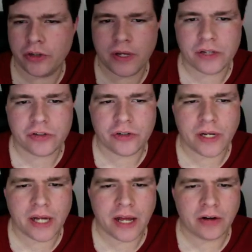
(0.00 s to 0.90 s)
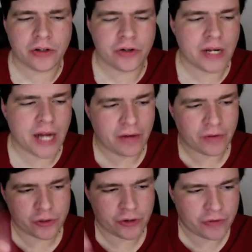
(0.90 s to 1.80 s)
is they're doing an
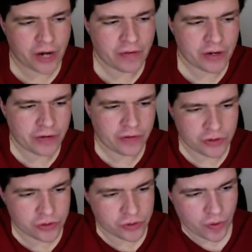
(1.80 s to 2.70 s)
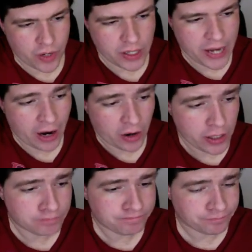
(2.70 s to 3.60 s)
anniversary for every different Zoid era,